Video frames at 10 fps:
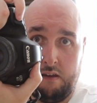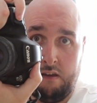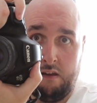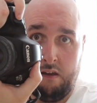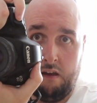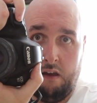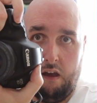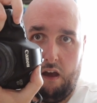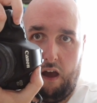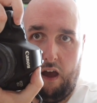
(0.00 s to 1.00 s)

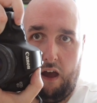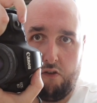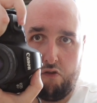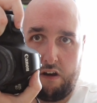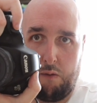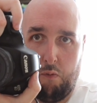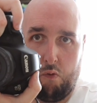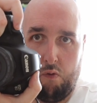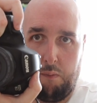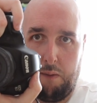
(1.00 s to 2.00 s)
and you're trying to get
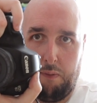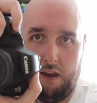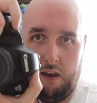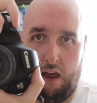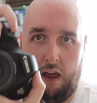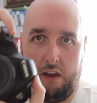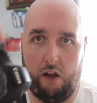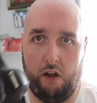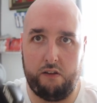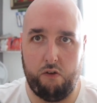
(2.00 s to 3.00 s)
more than one people in. And
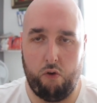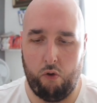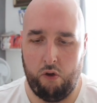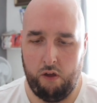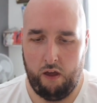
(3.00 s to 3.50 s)
also